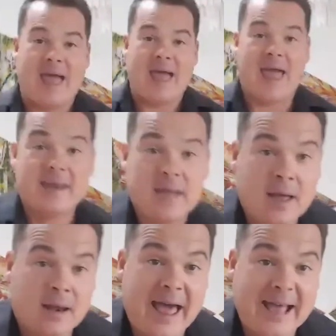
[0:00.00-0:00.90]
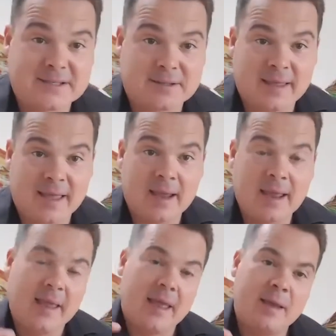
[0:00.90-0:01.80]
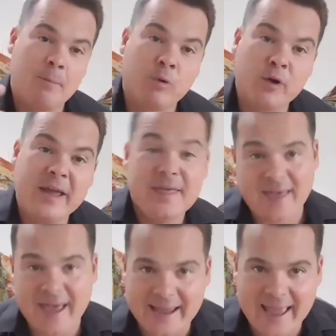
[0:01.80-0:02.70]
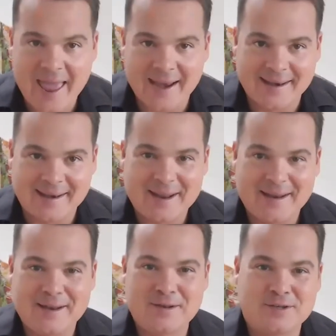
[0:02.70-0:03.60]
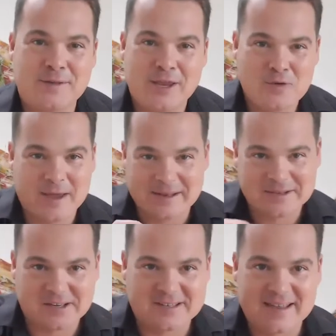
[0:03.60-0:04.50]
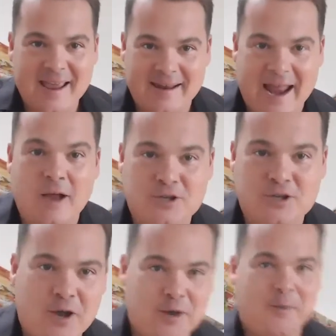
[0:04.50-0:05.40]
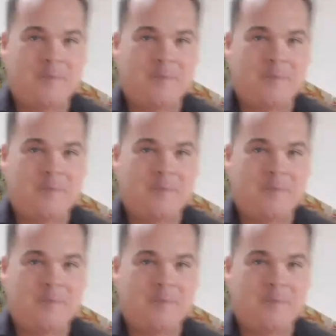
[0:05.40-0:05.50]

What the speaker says: And last thing, breathe again so that you can sustain it. I'll show you.